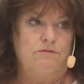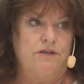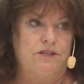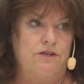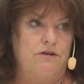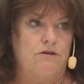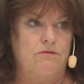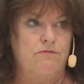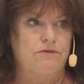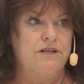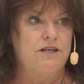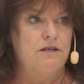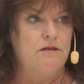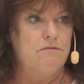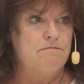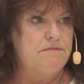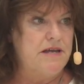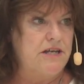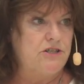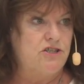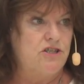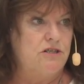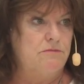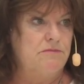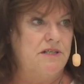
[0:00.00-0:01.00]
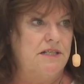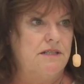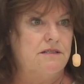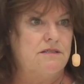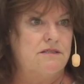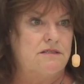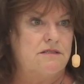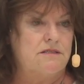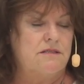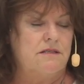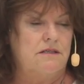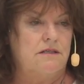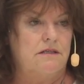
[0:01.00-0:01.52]
with our real
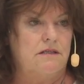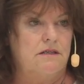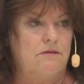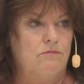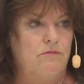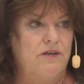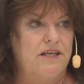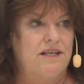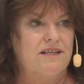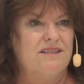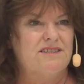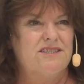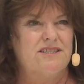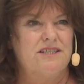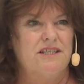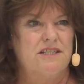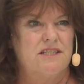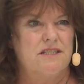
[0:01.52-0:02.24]
measurements, we can see